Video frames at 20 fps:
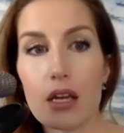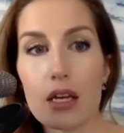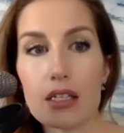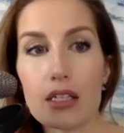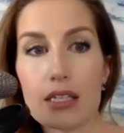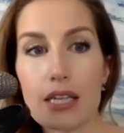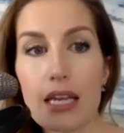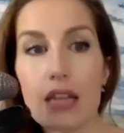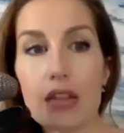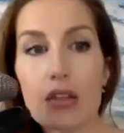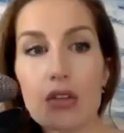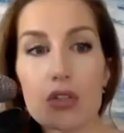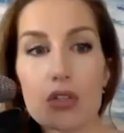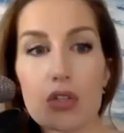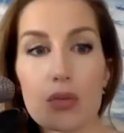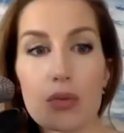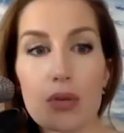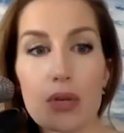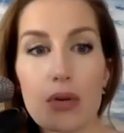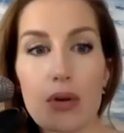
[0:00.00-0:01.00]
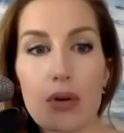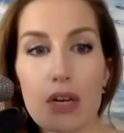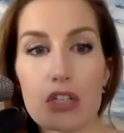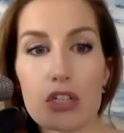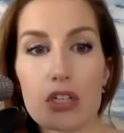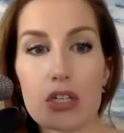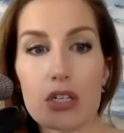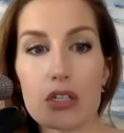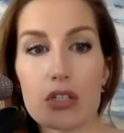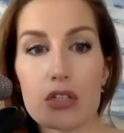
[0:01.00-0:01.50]
take those 3
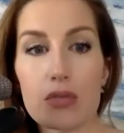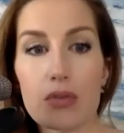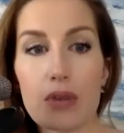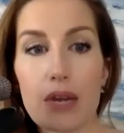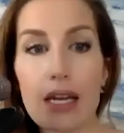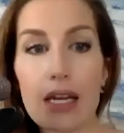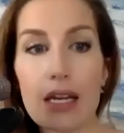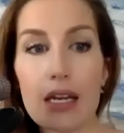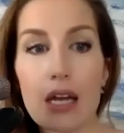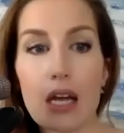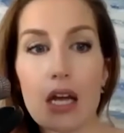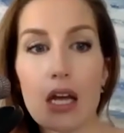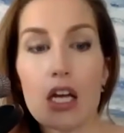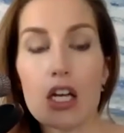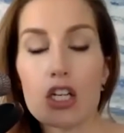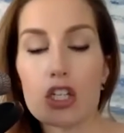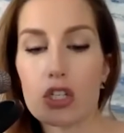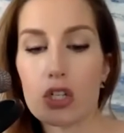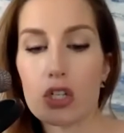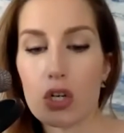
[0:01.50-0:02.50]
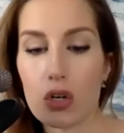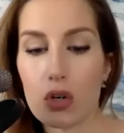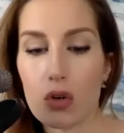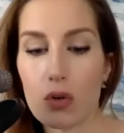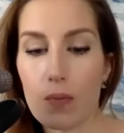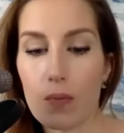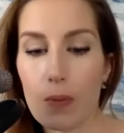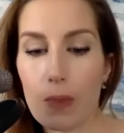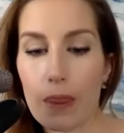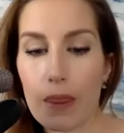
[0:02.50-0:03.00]
questions, right?
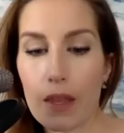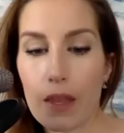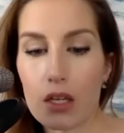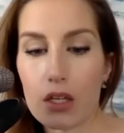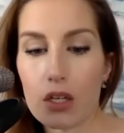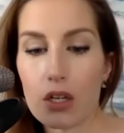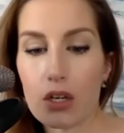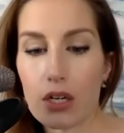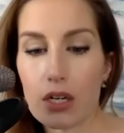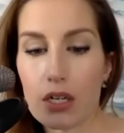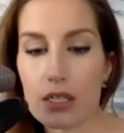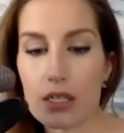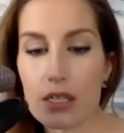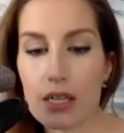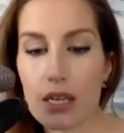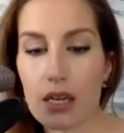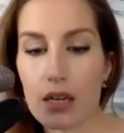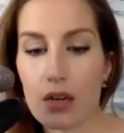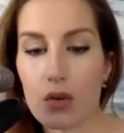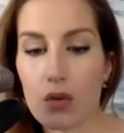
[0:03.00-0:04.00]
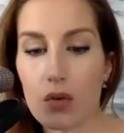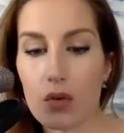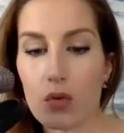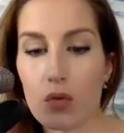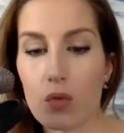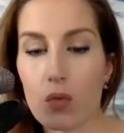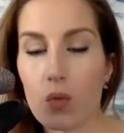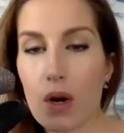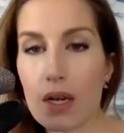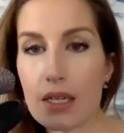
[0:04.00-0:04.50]
So you're going to take,
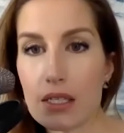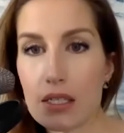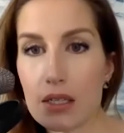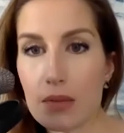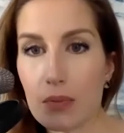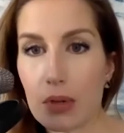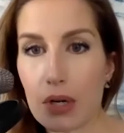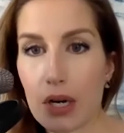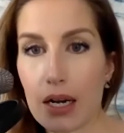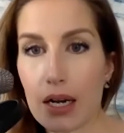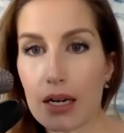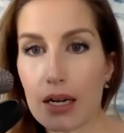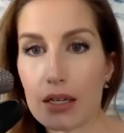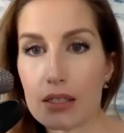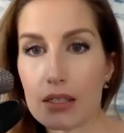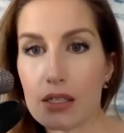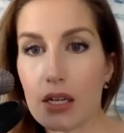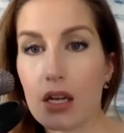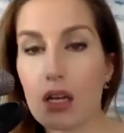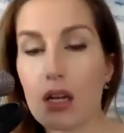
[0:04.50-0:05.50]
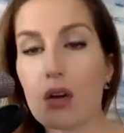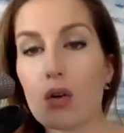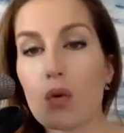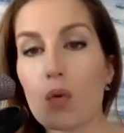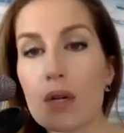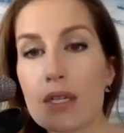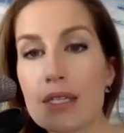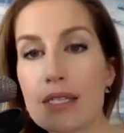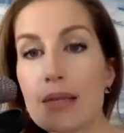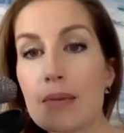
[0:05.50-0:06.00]
what's the product?
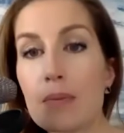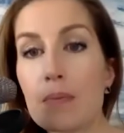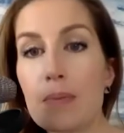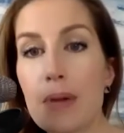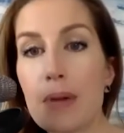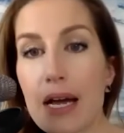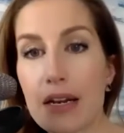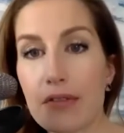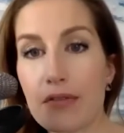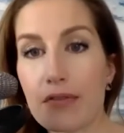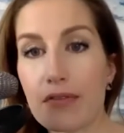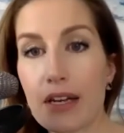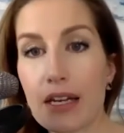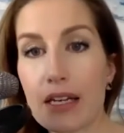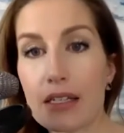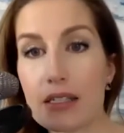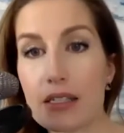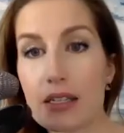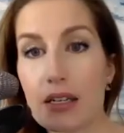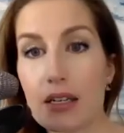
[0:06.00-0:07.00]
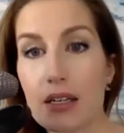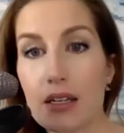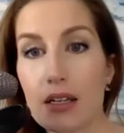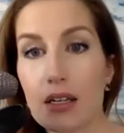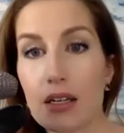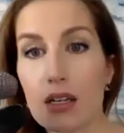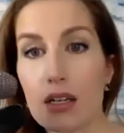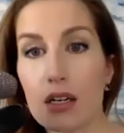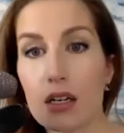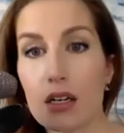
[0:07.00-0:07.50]
What's the benefit
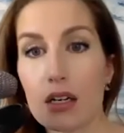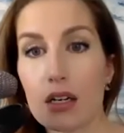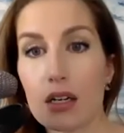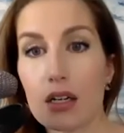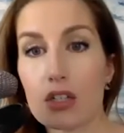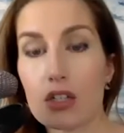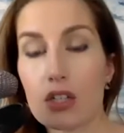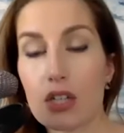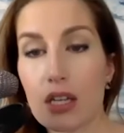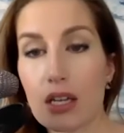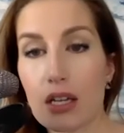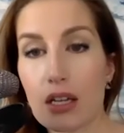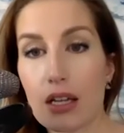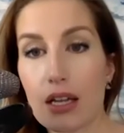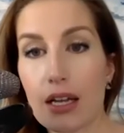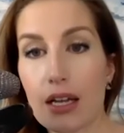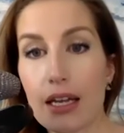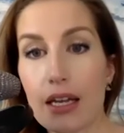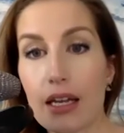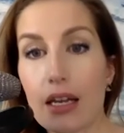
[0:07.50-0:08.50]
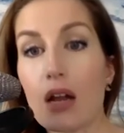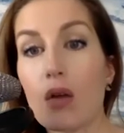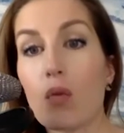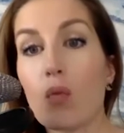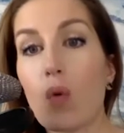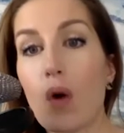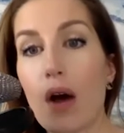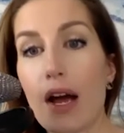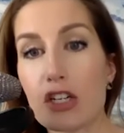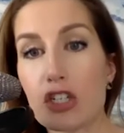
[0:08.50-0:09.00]
to the client,
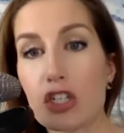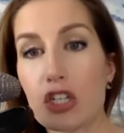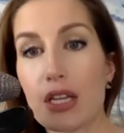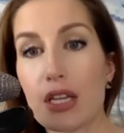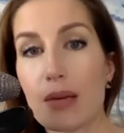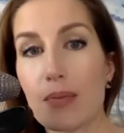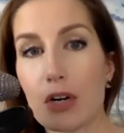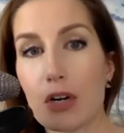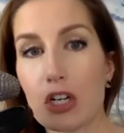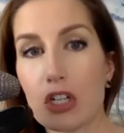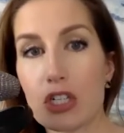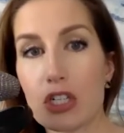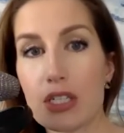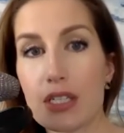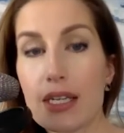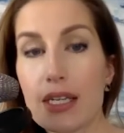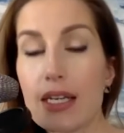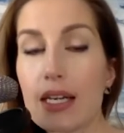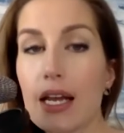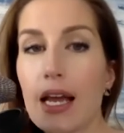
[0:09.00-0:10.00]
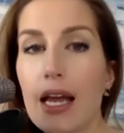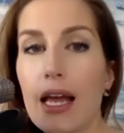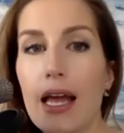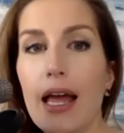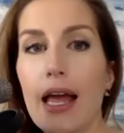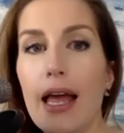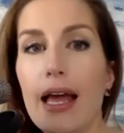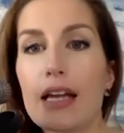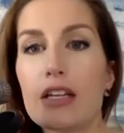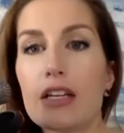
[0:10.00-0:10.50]
and why should they purchase it?
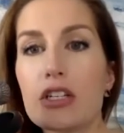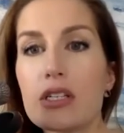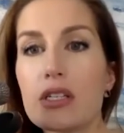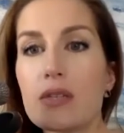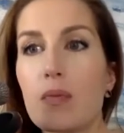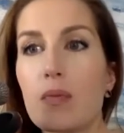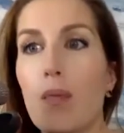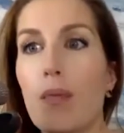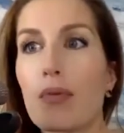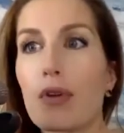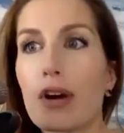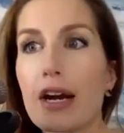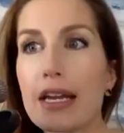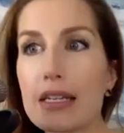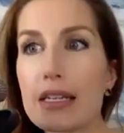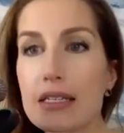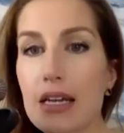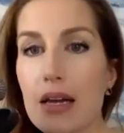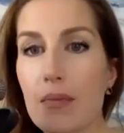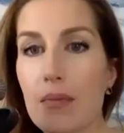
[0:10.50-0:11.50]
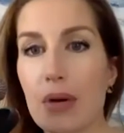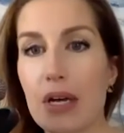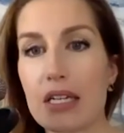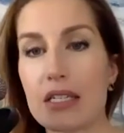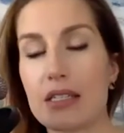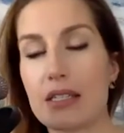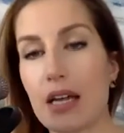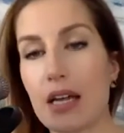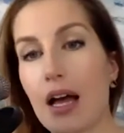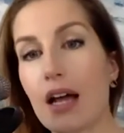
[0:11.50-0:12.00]
And just brain dump a
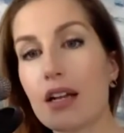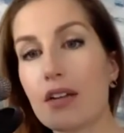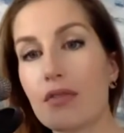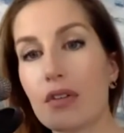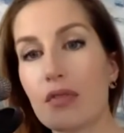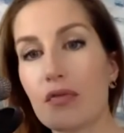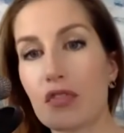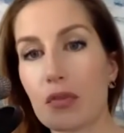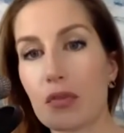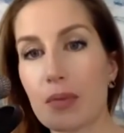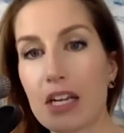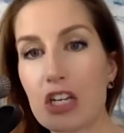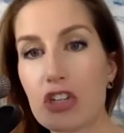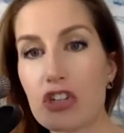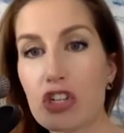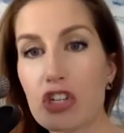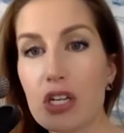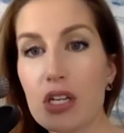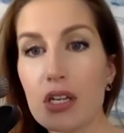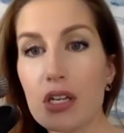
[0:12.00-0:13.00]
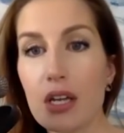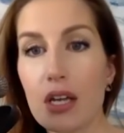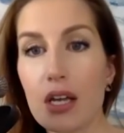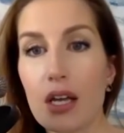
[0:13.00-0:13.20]
ton of information